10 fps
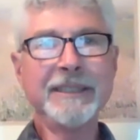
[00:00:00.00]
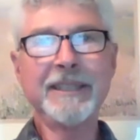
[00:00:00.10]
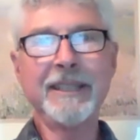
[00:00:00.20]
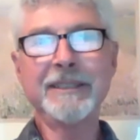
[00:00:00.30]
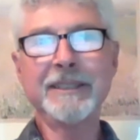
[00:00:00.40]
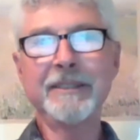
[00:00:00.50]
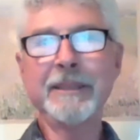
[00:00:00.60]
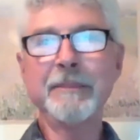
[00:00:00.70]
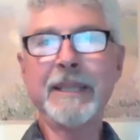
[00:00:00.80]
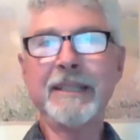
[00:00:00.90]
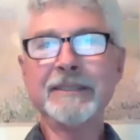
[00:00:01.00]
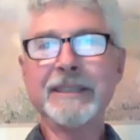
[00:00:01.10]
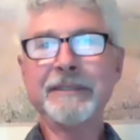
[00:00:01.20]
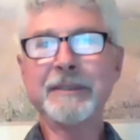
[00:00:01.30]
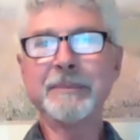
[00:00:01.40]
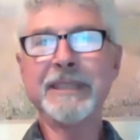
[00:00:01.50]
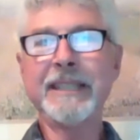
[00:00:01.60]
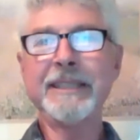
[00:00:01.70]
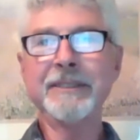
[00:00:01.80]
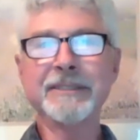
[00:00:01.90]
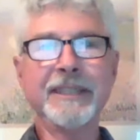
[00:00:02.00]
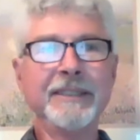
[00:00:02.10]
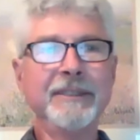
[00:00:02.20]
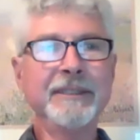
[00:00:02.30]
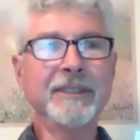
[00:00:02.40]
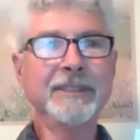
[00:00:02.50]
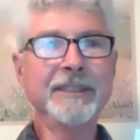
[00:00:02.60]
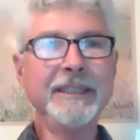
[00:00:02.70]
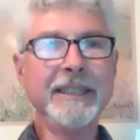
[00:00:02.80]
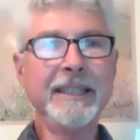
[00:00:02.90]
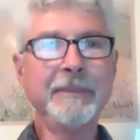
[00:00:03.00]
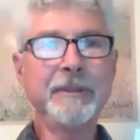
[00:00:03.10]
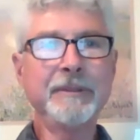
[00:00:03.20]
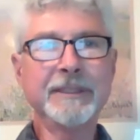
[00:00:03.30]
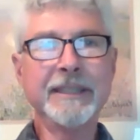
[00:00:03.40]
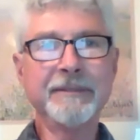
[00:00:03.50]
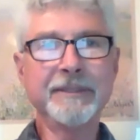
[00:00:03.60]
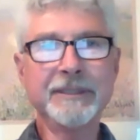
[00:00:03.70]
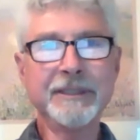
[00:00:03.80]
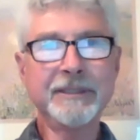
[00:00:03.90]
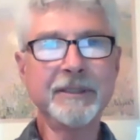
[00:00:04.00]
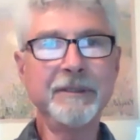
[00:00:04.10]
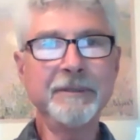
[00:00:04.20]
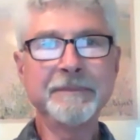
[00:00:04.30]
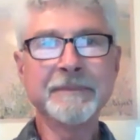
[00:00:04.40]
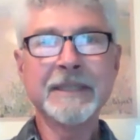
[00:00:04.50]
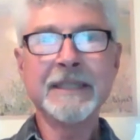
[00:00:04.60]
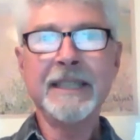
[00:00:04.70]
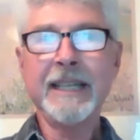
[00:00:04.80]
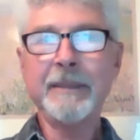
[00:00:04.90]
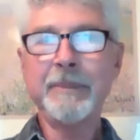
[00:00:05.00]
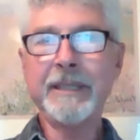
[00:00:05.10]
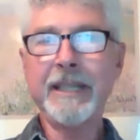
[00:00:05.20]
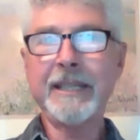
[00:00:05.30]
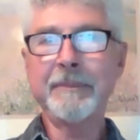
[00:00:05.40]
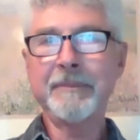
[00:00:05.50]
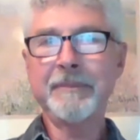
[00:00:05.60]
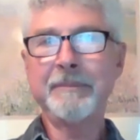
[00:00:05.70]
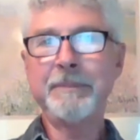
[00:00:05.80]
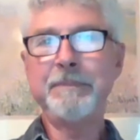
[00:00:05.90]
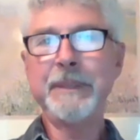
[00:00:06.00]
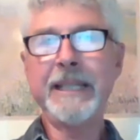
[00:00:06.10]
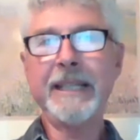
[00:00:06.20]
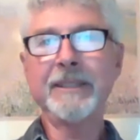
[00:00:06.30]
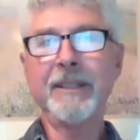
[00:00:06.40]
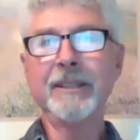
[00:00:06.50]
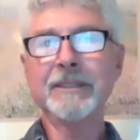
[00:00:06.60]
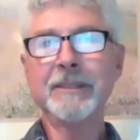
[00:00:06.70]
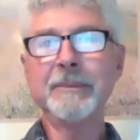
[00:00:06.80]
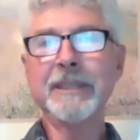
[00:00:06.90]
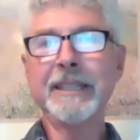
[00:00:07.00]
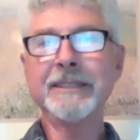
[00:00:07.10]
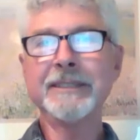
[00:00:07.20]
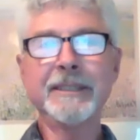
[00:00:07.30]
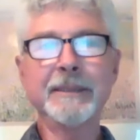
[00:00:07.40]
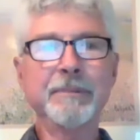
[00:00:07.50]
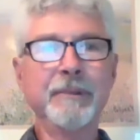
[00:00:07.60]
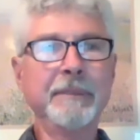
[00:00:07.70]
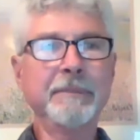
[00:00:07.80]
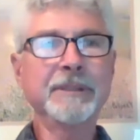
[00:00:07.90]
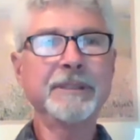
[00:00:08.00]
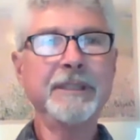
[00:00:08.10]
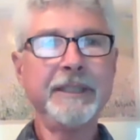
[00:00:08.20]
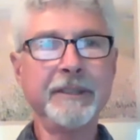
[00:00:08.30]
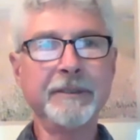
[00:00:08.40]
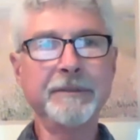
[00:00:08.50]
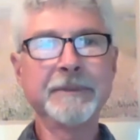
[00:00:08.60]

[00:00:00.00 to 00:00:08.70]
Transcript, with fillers: He got a degree in biology from San Diego State University and moved to San Francisco and began, began a long-term relationship with the Presidio,